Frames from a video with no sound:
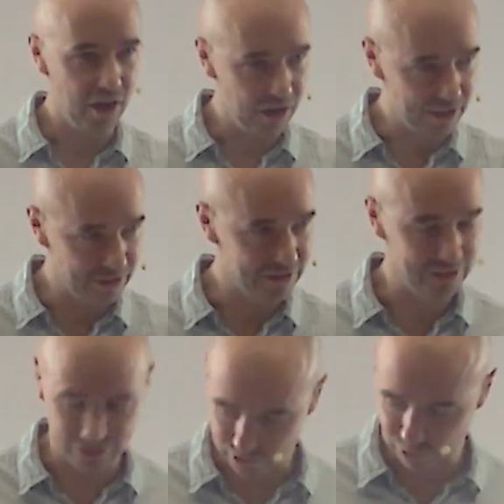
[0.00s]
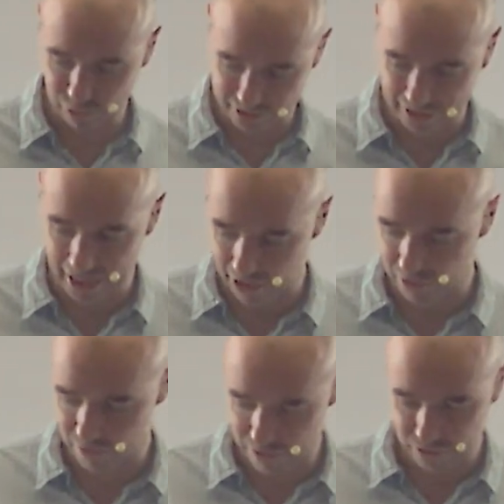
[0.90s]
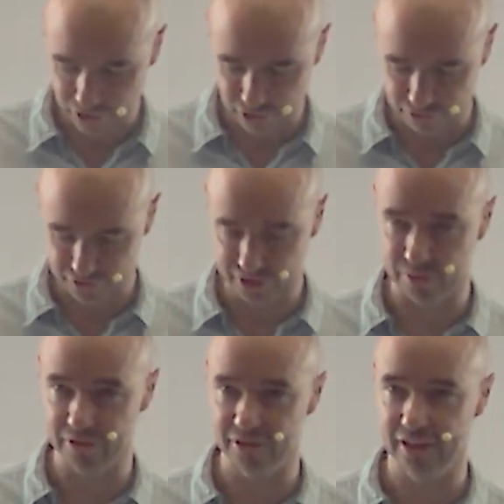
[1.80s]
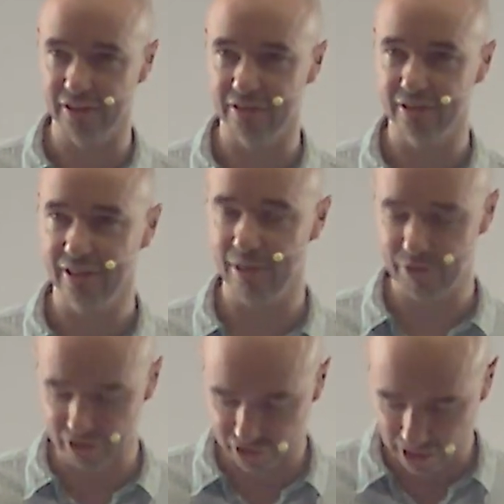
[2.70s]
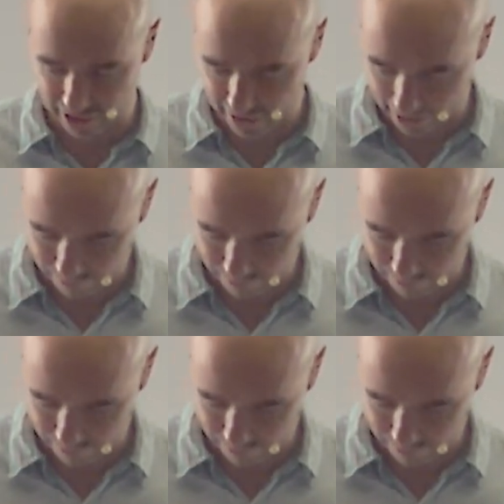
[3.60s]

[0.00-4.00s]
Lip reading: kindness in sorting out the consequences. Let me just show you